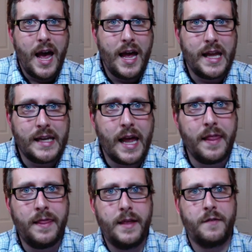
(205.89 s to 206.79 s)
And
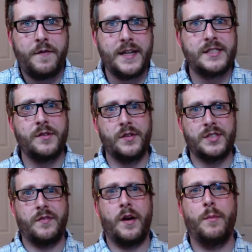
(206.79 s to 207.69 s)
the festivals
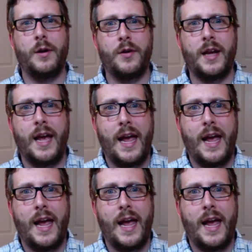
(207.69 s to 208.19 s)
of Pomona